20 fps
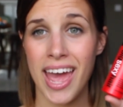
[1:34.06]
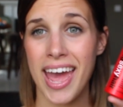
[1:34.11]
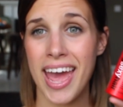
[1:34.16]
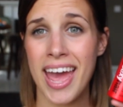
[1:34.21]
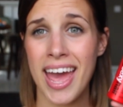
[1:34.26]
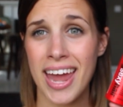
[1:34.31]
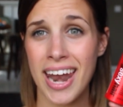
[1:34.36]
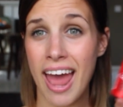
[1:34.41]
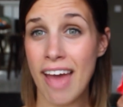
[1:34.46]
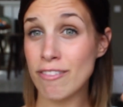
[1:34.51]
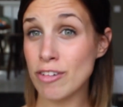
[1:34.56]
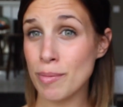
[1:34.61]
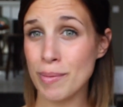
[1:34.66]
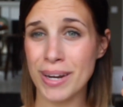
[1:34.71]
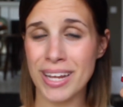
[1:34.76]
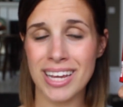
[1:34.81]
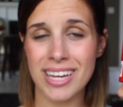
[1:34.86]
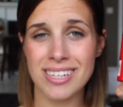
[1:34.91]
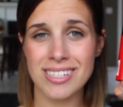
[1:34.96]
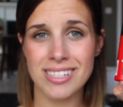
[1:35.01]
and
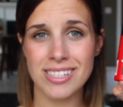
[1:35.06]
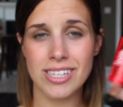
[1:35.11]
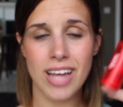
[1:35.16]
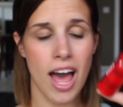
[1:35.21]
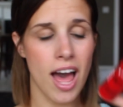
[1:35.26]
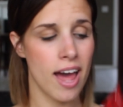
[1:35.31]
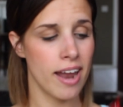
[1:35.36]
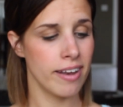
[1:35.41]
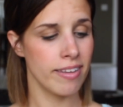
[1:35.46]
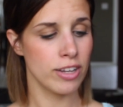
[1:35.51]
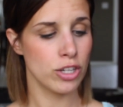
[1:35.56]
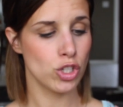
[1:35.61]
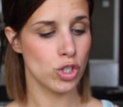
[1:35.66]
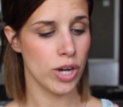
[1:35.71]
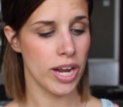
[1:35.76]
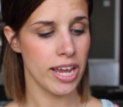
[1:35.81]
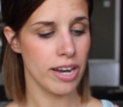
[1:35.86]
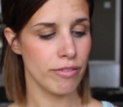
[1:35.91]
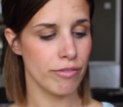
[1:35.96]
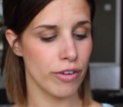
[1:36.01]
everybody is on the
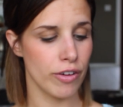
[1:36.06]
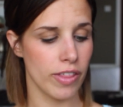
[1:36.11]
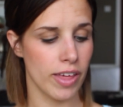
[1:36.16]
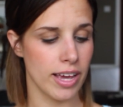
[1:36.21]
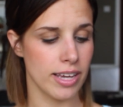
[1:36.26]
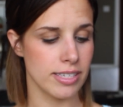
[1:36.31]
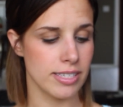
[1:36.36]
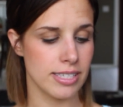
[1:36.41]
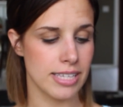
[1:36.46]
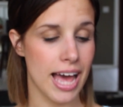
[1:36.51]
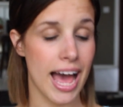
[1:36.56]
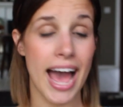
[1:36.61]
train for this.